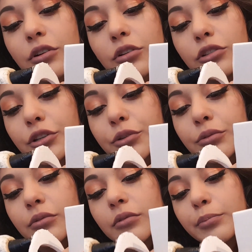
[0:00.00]

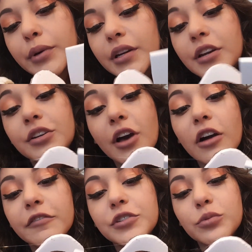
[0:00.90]
glue, but
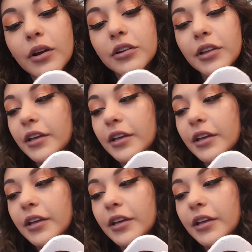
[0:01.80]
enough to where